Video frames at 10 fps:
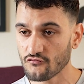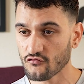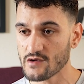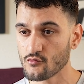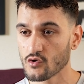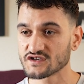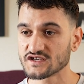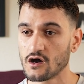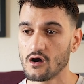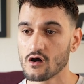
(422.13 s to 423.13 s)
frameworks
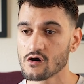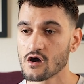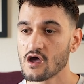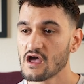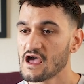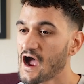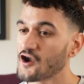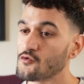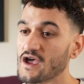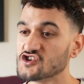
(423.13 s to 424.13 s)
are, how
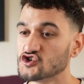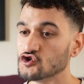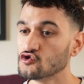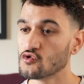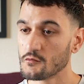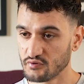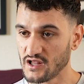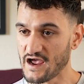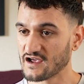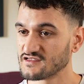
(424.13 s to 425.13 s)
do I do
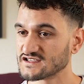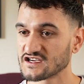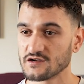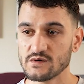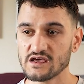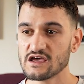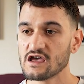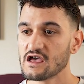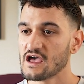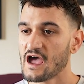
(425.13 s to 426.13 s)
blank? This could be,
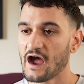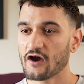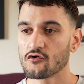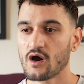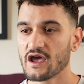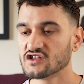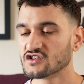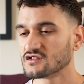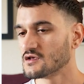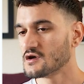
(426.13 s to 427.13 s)
how do I
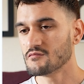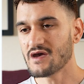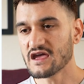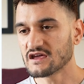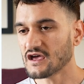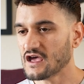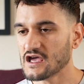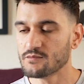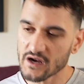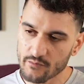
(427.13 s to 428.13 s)
make
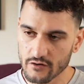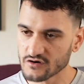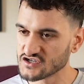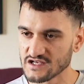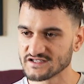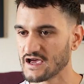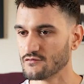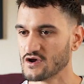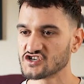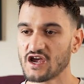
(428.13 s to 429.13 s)
a peanut butter and jelly
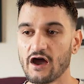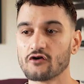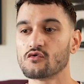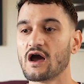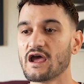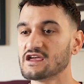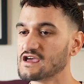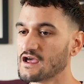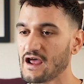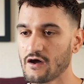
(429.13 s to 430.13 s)
sandwich? How do I
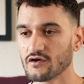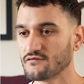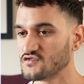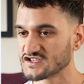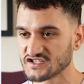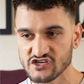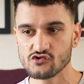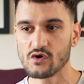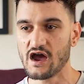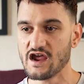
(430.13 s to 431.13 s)
get out of this
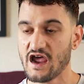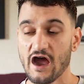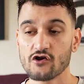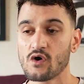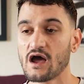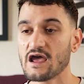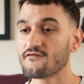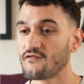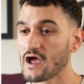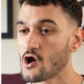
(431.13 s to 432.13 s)
DUI? How do I
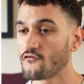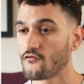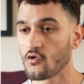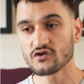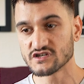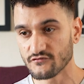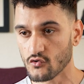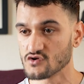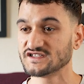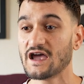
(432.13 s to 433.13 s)
file for
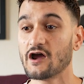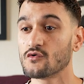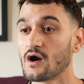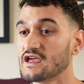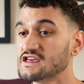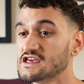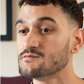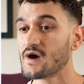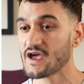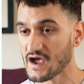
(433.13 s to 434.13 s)
divorce? How do I keep
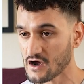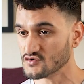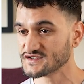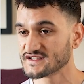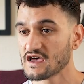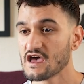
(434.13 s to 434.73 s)
my house?